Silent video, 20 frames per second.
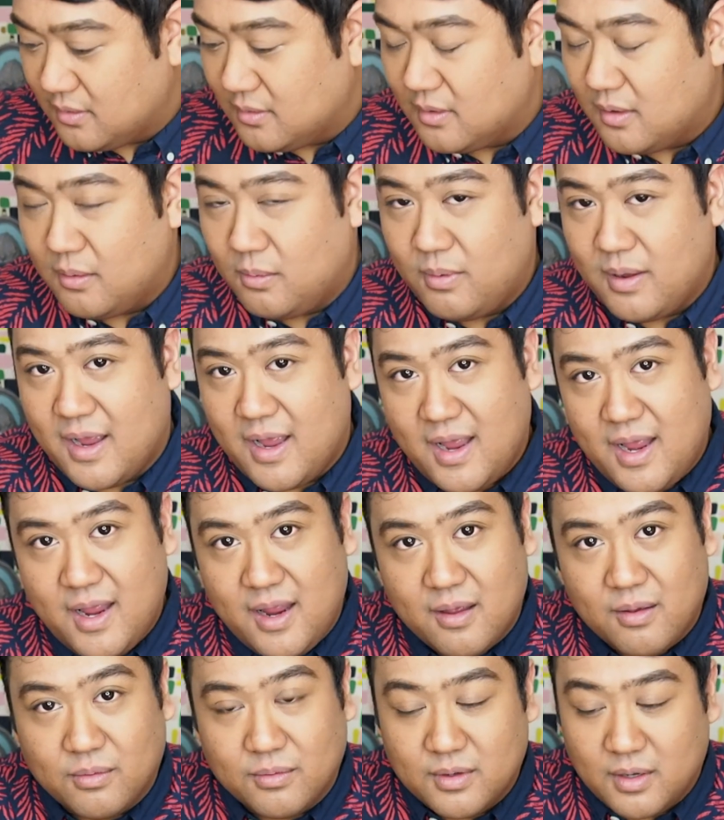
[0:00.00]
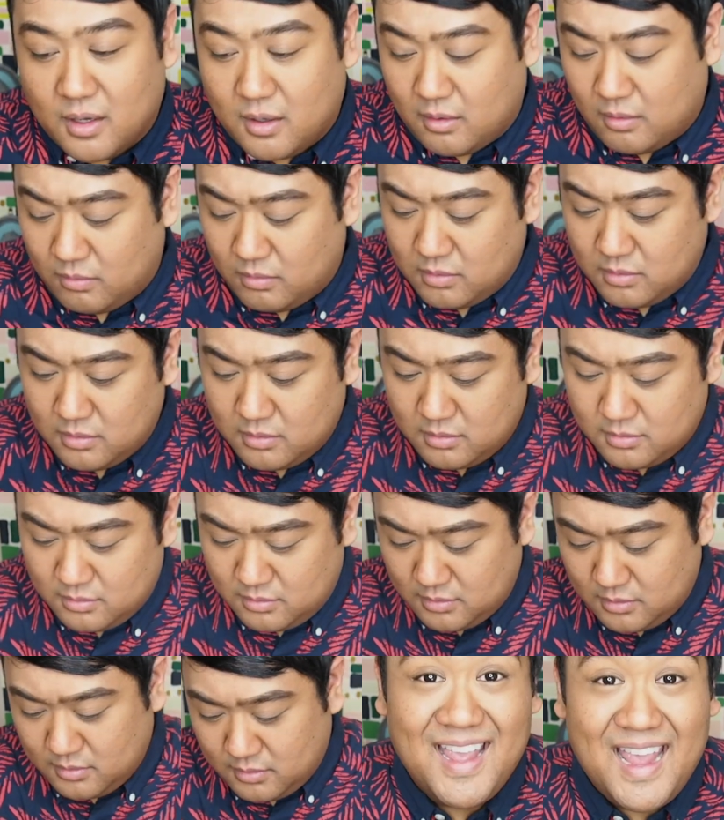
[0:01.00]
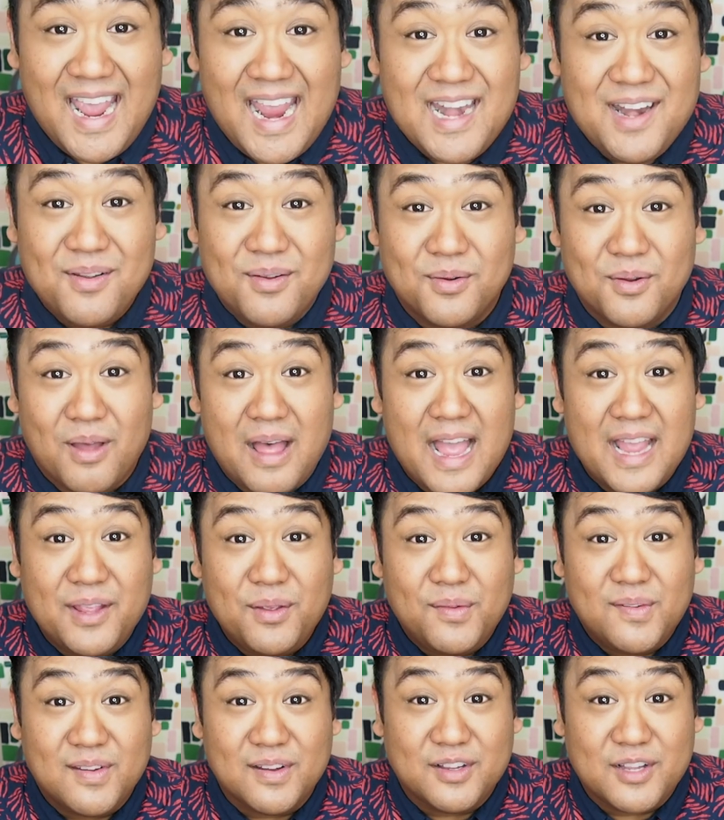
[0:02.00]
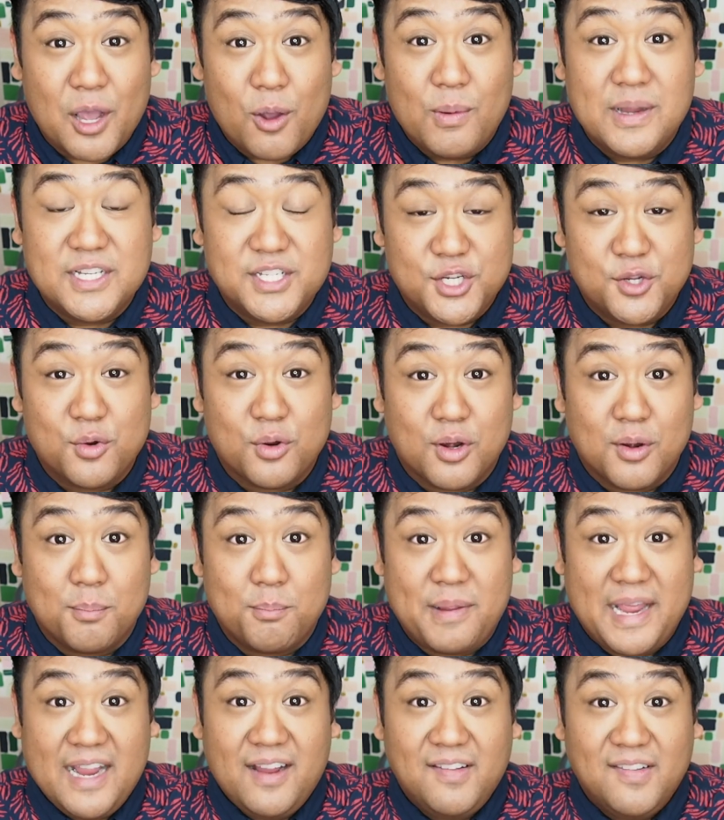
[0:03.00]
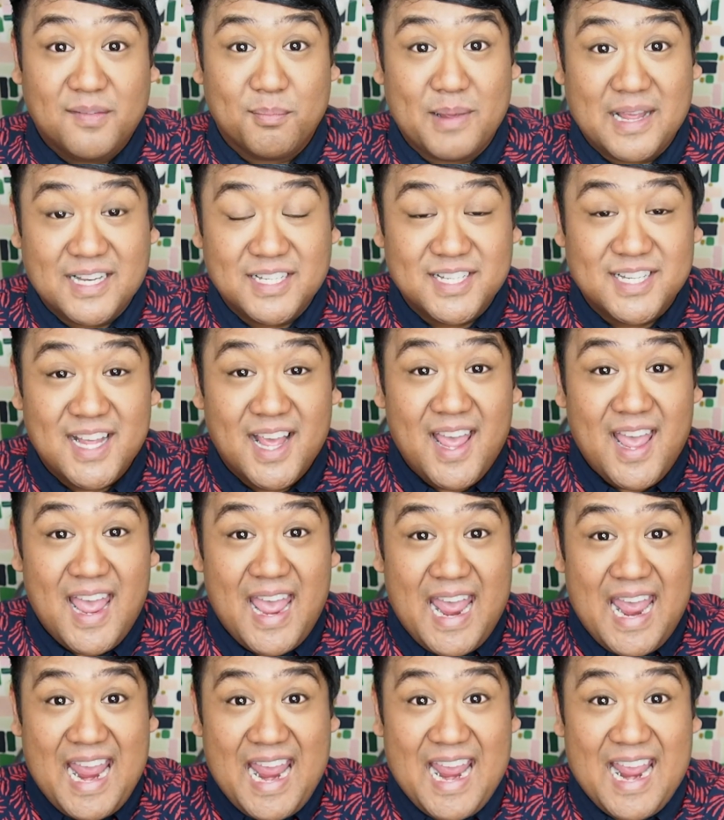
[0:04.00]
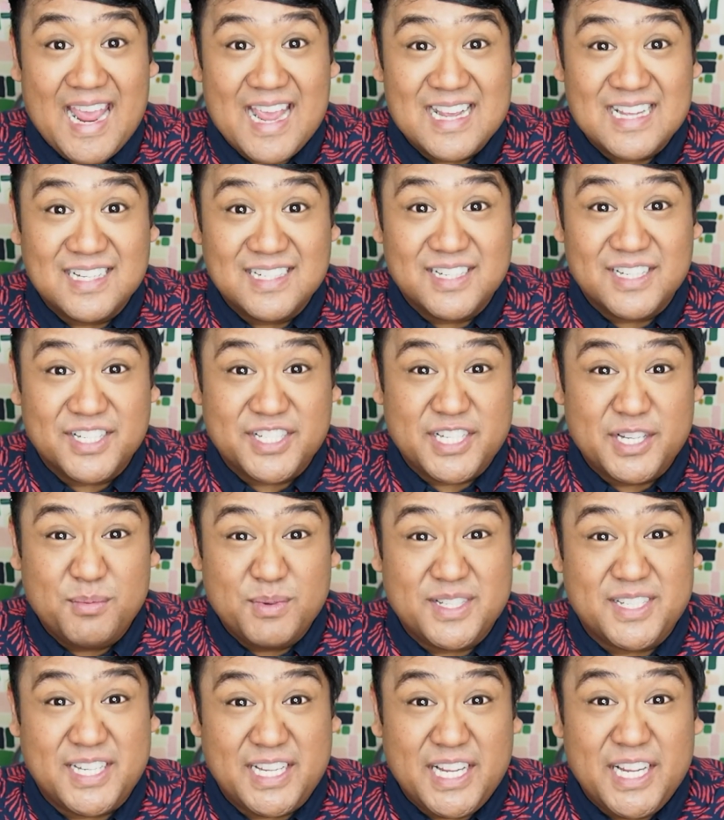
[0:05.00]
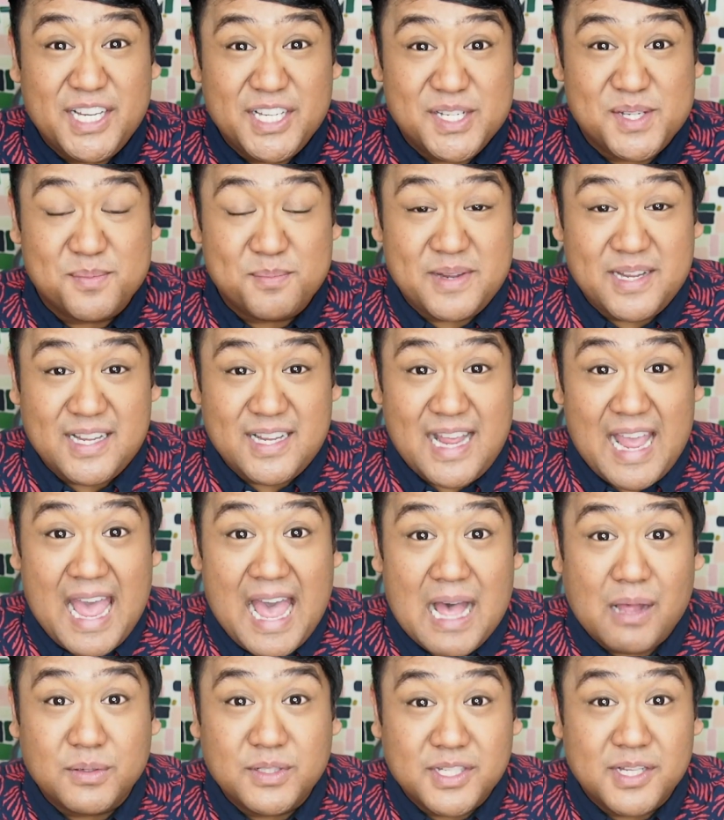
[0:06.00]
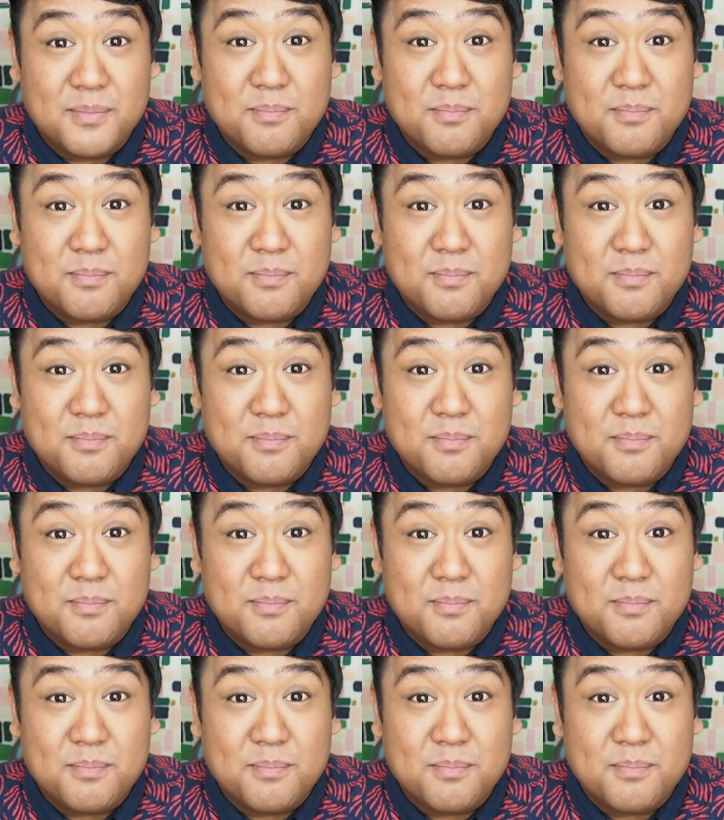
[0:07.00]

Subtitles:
oh hell no. Anywho, I used to go into her basement, and she would teach me how to